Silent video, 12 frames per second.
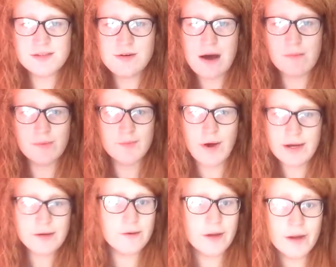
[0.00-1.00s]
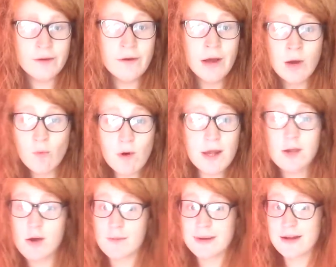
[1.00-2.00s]
new album? I don't know. Why are you
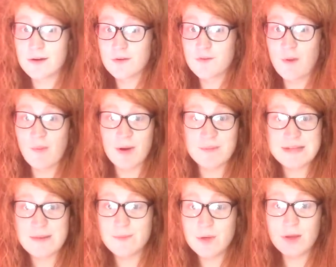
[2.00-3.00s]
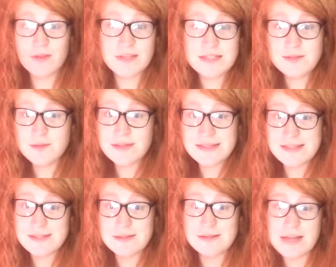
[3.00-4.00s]
commenting on a Front Bombs album? Look, this
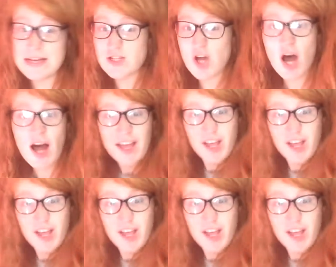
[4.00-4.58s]
entire